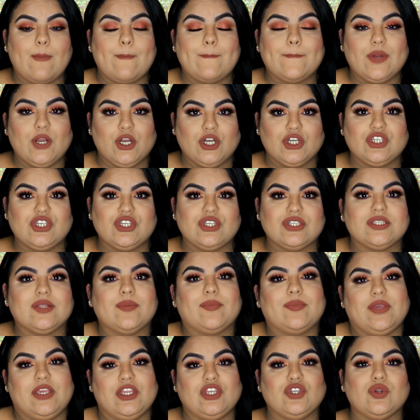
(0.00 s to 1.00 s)
purchase the
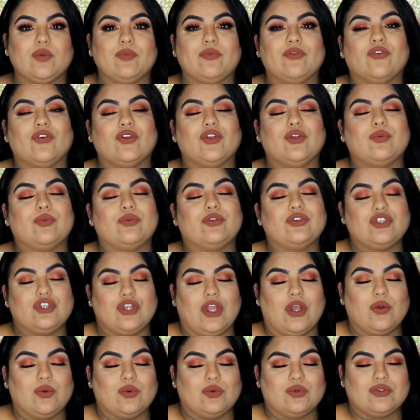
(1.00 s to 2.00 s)
peach one before
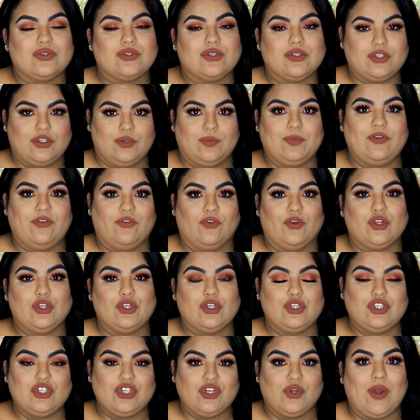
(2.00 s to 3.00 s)

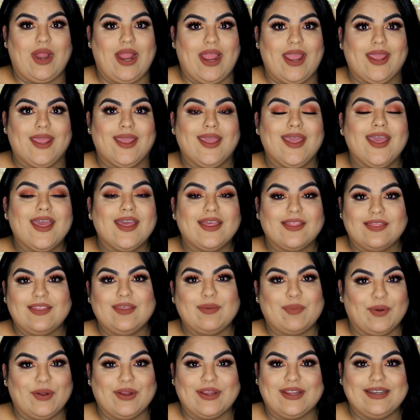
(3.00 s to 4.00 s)
you try
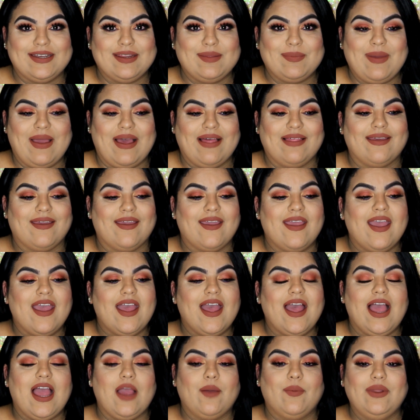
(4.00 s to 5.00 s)
the burgundy palette.
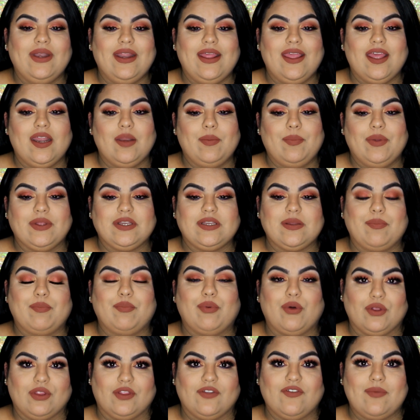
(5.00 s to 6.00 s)
I went ahead and picked up
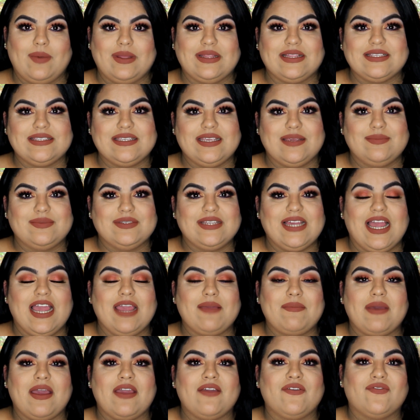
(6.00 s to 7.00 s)
both of them at the same
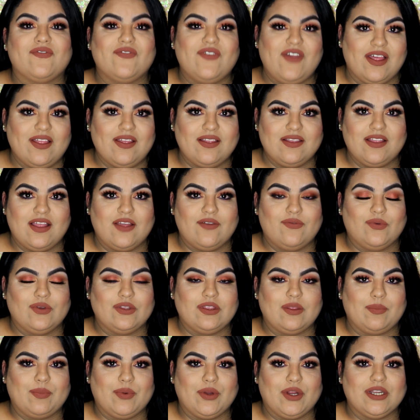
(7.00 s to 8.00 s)
time. I fell in love
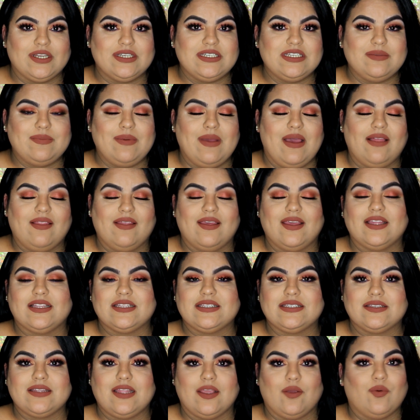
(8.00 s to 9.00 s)
with the burgundy palette.
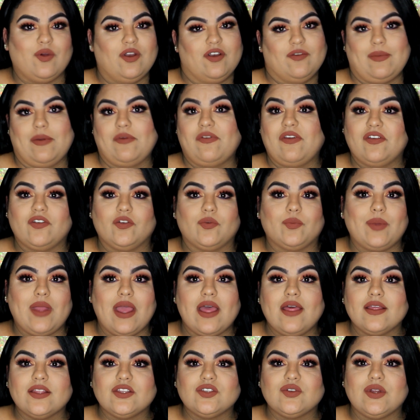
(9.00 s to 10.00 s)
It's like one of my favorite
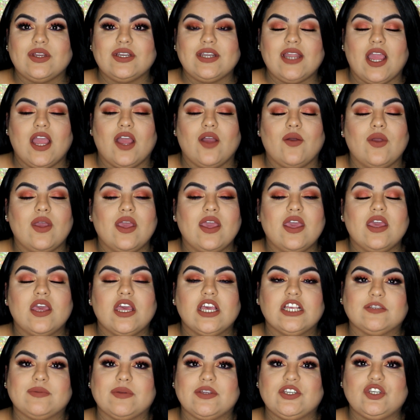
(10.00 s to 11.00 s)
palettes right now,
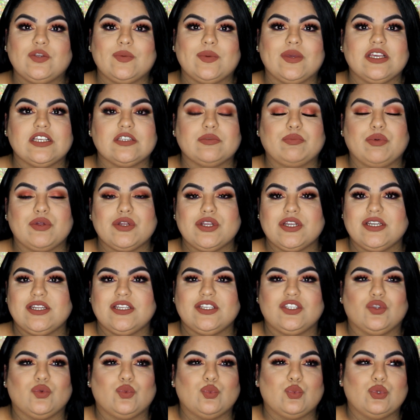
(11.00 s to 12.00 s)
especially because
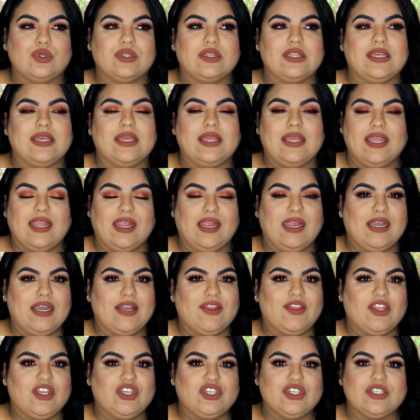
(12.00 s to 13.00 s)
burgundies are really in
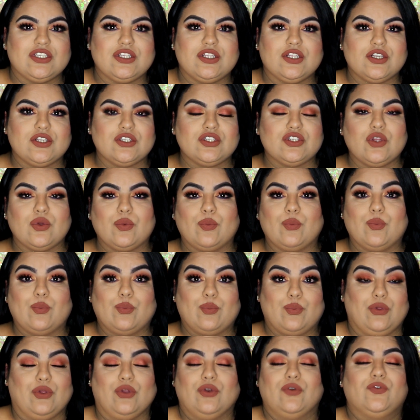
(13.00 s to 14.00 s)
and they just look so
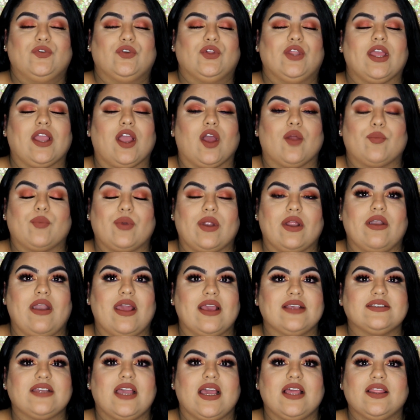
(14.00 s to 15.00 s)
beautiful like on brown
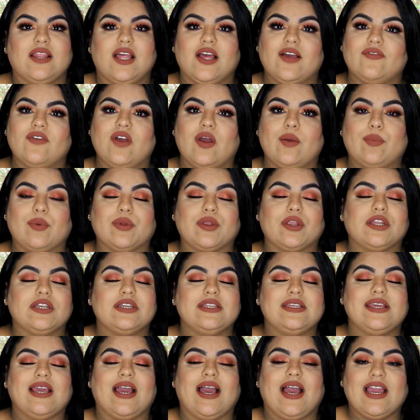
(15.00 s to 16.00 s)
eyes. I love a
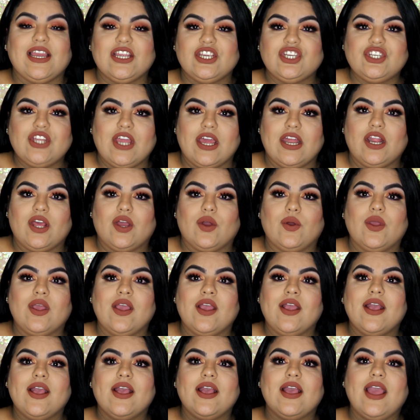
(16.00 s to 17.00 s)
burgundy eyeshadow.
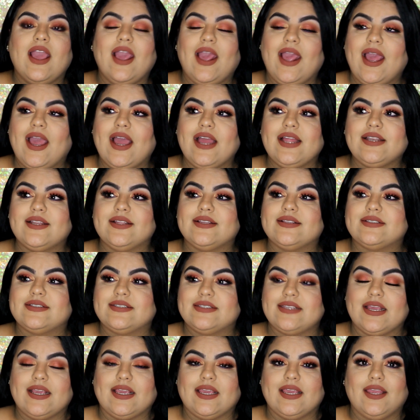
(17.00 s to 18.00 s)
And
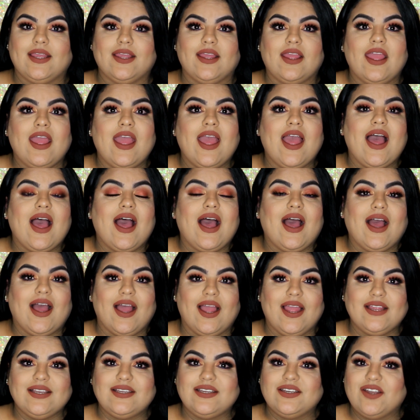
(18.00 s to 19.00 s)
second,
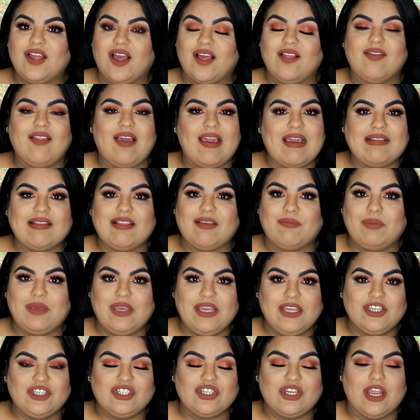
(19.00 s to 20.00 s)
I did not like the
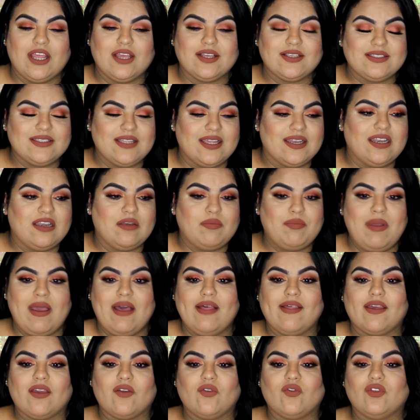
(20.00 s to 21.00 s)
peach extended
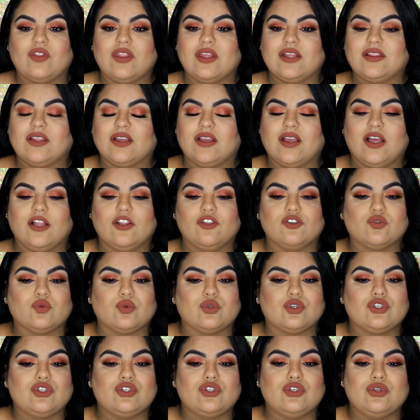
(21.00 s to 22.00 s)
palette. I feel like the colors
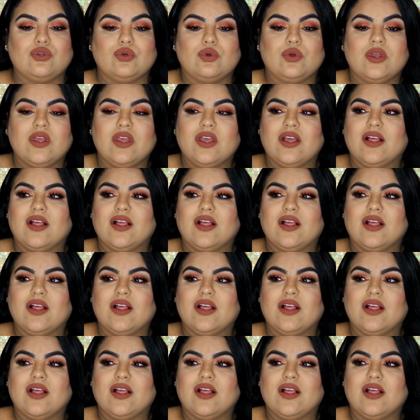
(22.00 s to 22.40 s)
were too